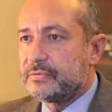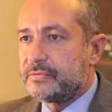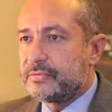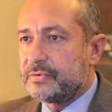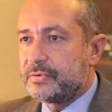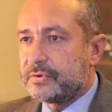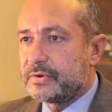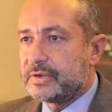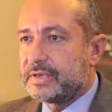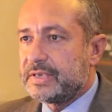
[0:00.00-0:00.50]

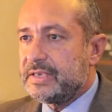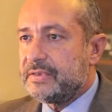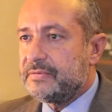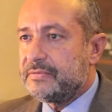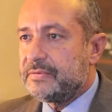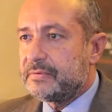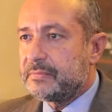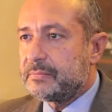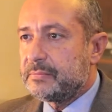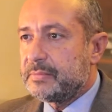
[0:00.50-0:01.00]
for
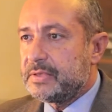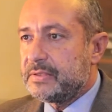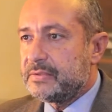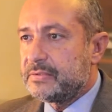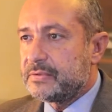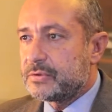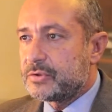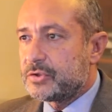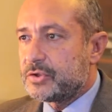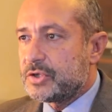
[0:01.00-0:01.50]
giving me
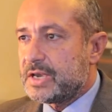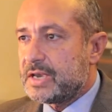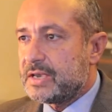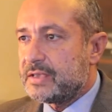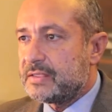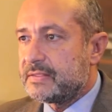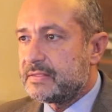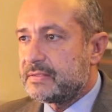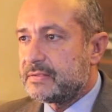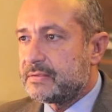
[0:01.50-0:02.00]
the
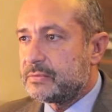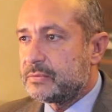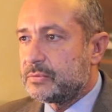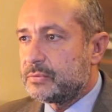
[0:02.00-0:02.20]
chance